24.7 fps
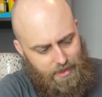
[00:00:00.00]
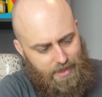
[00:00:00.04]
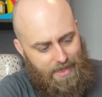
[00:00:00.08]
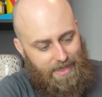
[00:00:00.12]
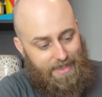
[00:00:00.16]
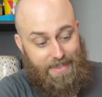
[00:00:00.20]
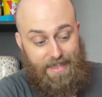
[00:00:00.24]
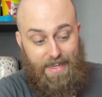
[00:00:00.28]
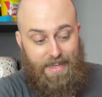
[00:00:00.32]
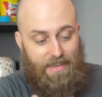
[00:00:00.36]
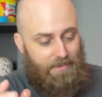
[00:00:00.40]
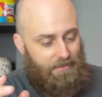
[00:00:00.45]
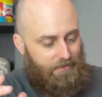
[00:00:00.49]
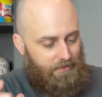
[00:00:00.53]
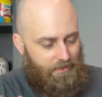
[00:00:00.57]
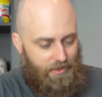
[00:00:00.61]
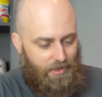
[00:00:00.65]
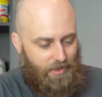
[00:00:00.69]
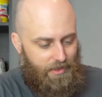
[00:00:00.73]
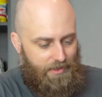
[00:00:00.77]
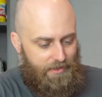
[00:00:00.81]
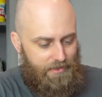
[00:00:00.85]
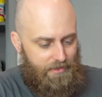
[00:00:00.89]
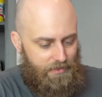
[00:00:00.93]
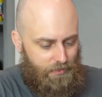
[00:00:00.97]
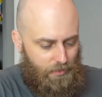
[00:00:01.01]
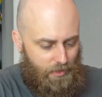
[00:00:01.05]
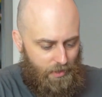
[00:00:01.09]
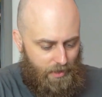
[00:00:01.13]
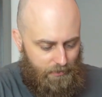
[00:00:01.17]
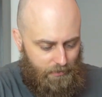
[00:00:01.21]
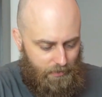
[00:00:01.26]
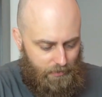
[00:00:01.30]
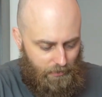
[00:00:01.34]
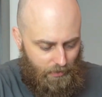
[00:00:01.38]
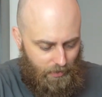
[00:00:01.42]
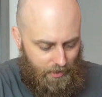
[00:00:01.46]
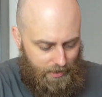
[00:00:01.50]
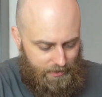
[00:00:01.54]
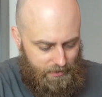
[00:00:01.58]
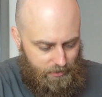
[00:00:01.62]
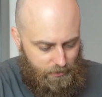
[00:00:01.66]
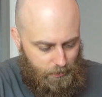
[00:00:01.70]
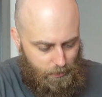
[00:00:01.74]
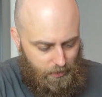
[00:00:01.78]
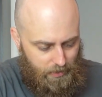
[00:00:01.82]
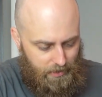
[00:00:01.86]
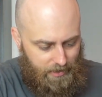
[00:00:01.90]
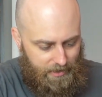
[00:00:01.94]
Again, guys, if you have advice,
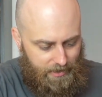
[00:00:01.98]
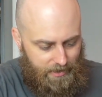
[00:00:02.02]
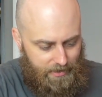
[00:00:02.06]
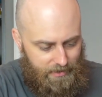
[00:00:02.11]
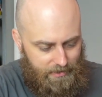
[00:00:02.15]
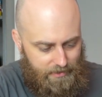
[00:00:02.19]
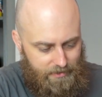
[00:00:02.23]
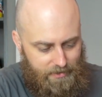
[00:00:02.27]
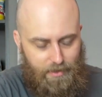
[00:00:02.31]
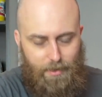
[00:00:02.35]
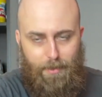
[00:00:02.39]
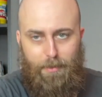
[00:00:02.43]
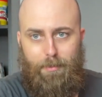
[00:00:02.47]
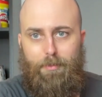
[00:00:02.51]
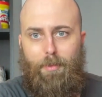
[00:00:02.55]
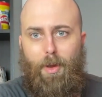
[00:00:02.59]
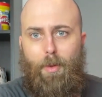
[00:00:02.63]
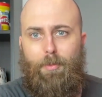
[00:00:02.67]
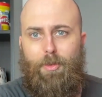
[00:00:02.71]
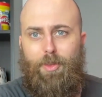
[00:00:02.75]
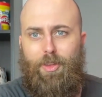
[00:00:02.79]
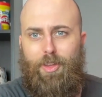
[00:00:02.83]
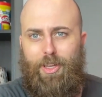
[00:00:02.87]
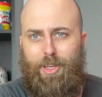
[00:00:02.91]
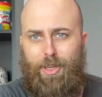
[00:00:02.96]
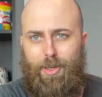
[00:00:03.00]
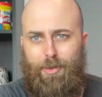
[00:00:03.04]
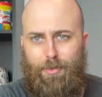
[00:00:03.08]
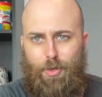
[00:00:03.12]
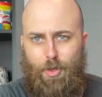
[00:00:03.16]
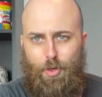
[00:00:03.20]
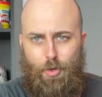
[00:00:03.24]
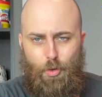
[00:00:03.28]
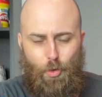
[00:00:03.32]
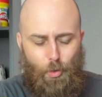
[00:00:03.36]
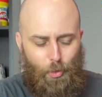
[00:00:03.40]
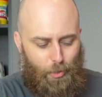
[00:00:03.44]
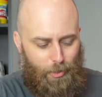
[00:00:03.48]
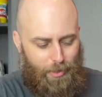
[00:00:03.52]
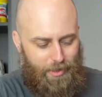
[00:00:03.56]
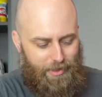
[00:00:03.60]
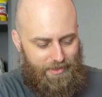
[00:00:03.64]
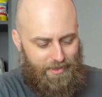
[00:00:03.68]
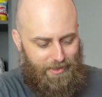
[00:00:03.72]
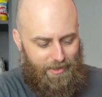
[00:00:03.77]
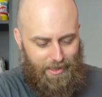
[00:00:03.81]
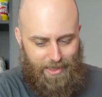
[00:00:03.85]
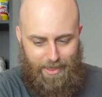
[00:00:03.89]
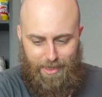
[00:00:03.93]
please, and I'm thinking of you,
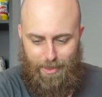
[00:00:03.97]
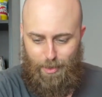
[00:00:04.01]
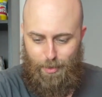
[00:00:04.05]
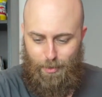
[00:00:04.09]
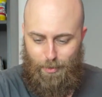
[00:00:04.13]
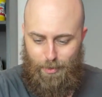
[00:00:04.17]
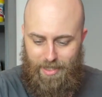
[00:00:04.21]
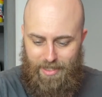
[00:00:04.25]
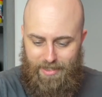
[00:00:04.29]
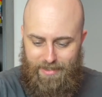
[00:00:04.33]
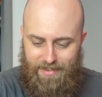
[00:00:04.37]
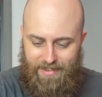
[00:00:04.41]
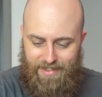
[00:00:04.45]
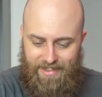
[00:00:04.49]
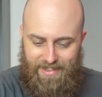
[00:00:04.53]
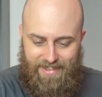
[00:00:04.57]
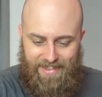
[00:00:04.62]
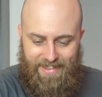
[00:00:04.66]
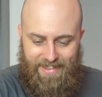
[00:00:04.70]
Nora, the leca queen,